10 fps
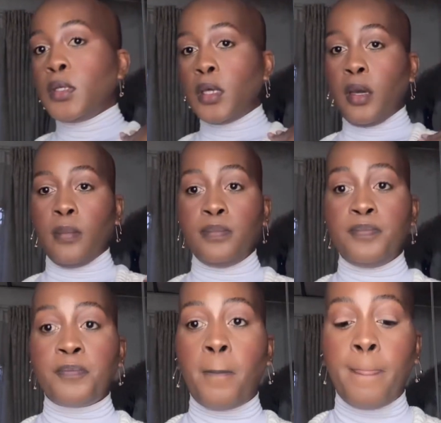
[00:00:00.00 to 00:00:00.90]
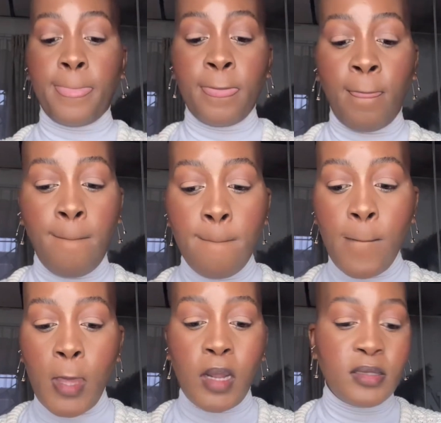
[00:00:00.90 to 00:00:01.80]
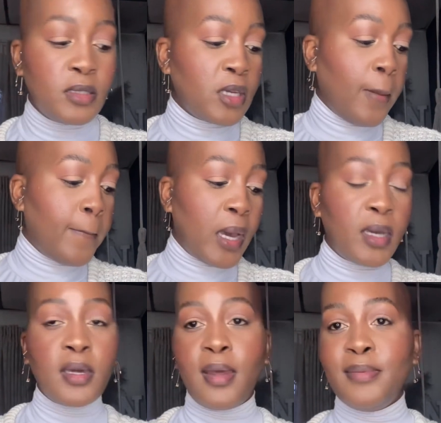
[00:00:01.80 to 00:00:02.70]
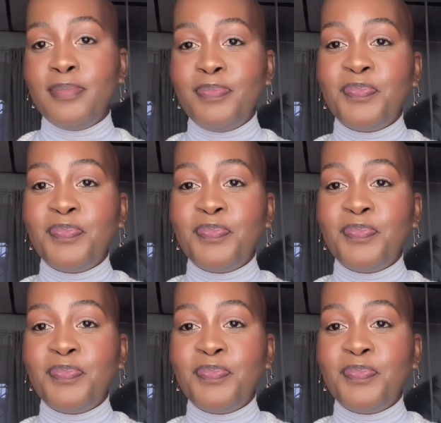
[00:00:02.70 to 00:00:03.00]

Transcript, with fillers: Okay, I just came back and